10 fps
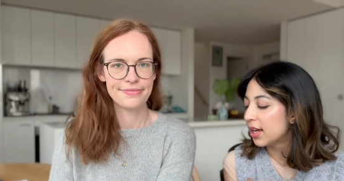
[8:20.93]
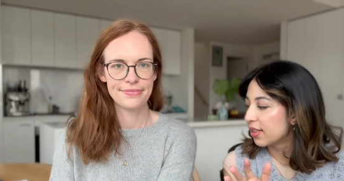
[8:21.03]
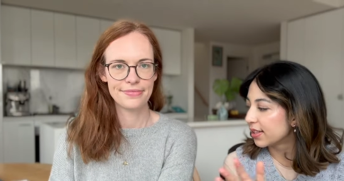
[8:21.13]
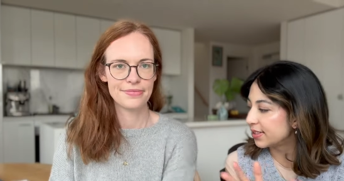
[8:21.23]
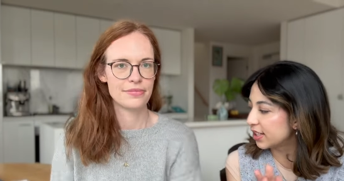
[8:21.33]

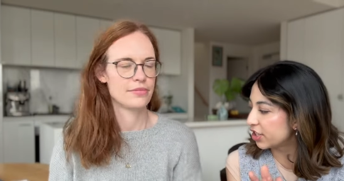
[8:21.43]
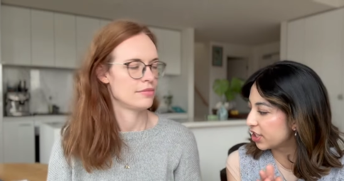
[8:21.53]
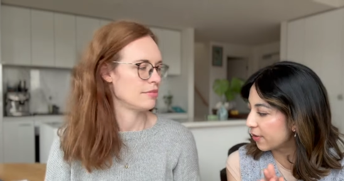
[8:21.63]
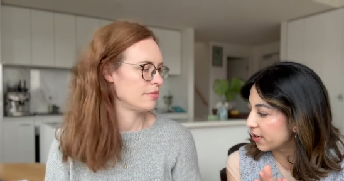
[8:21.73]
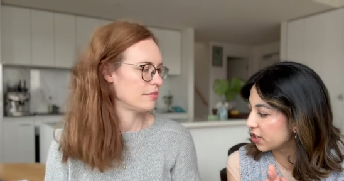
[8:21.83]
Speaker 1: The stitch
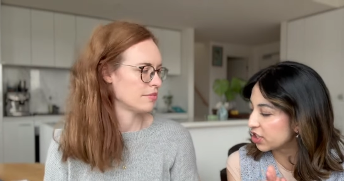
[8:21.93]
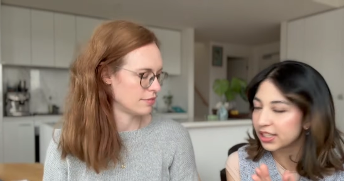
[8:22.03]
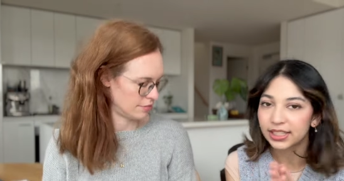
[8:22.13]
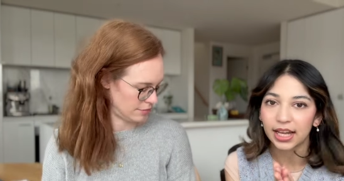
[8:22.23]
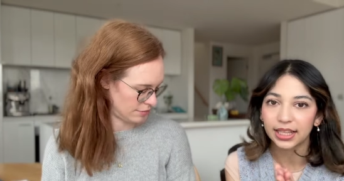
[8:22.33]
definition
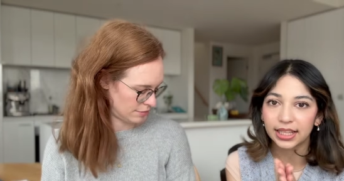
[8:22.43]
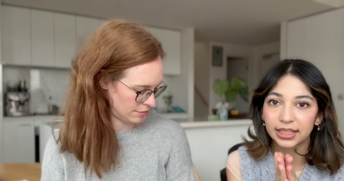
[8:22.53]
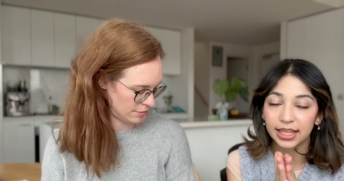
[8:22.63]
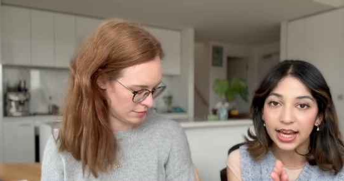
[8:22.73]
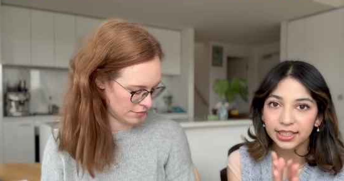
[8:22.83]
is slightly
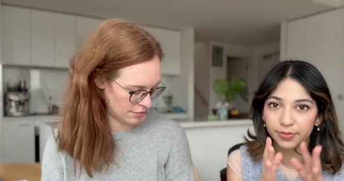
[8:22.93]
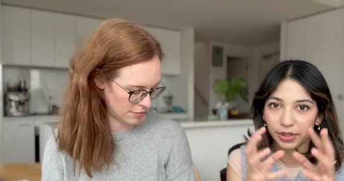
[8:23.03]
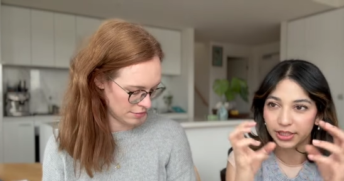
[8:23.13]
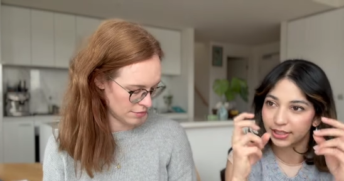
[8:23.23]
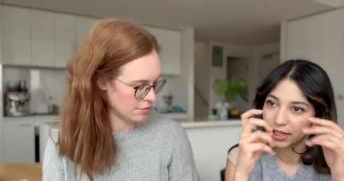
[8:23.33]
less
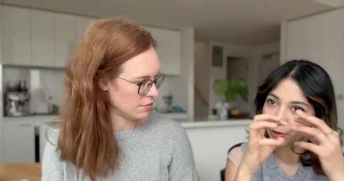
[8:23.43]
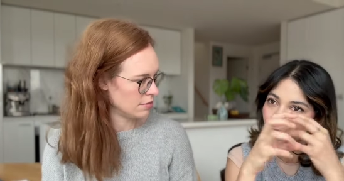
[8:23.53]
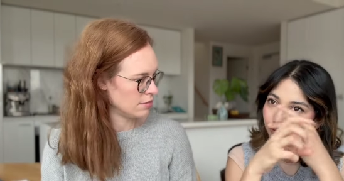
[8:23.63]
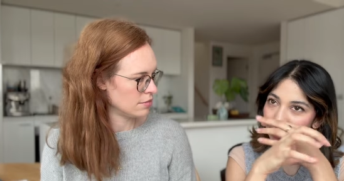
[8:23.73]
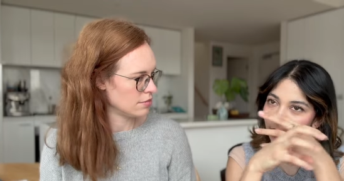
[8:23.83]
because like all the
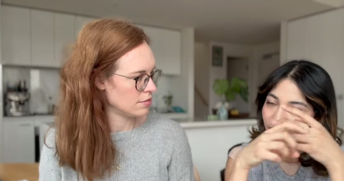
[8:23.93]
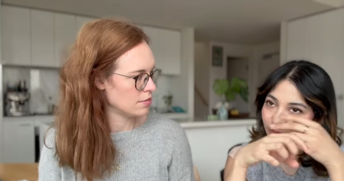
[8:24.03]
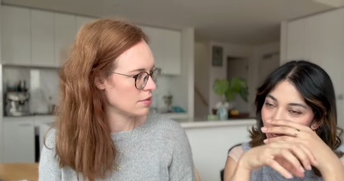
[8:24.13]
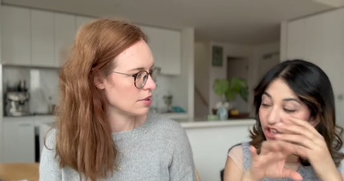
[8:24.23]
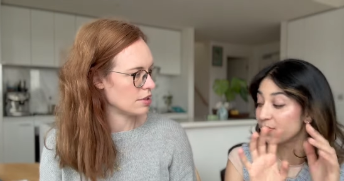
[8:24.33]
fibers
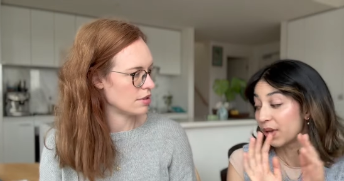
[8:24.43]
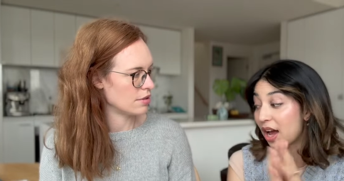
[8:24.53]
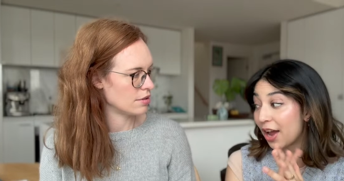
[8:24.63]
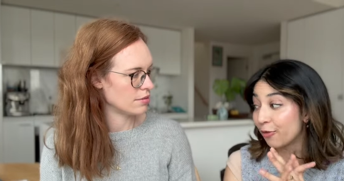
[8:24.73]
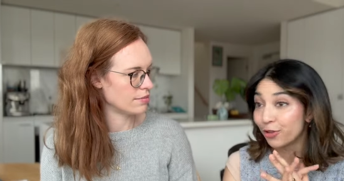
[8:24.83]
mesh, but
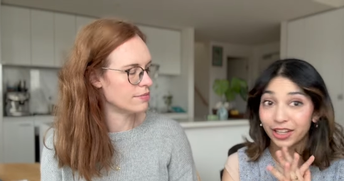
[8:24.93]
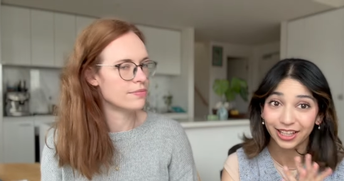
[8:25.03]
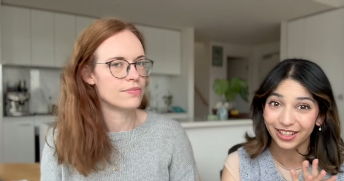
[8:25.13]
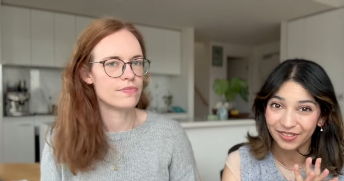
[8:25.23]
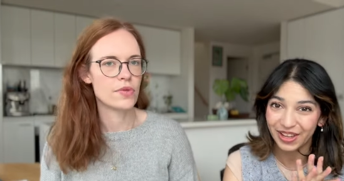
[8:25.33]
I really
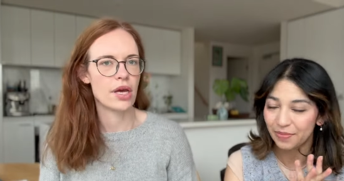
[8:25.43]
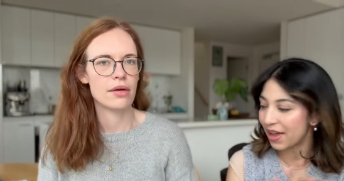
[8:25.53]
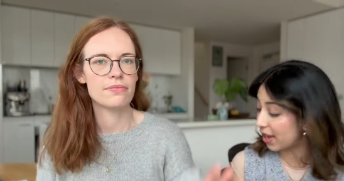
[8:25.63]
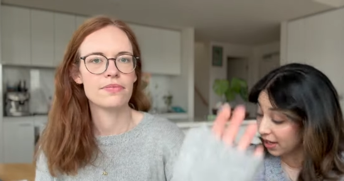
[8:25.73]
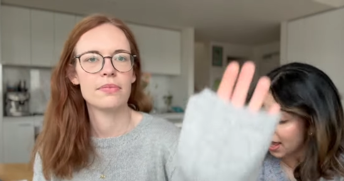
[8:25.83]
love that yeah,
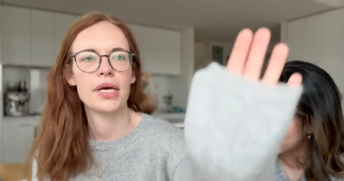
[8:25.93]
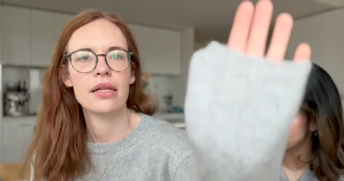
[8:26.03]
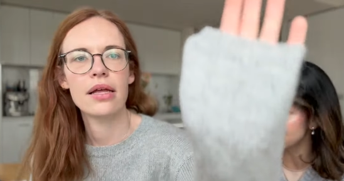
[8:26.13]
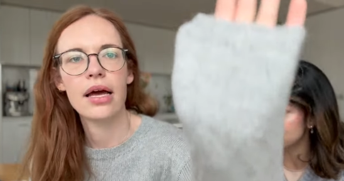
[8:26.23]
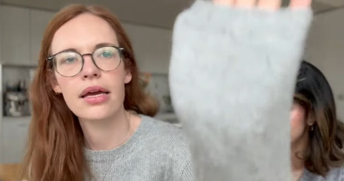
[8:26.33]
about it.
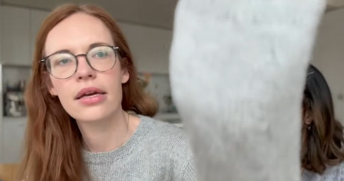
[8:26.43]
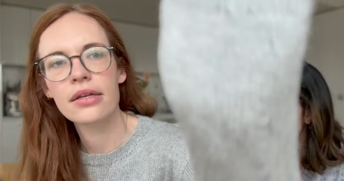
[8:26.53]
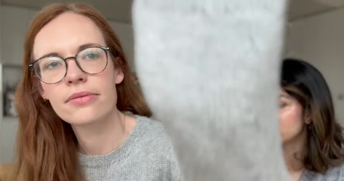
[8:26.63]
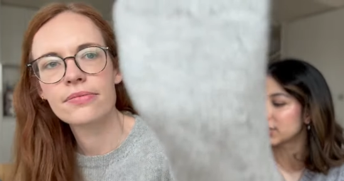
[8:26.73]
And like.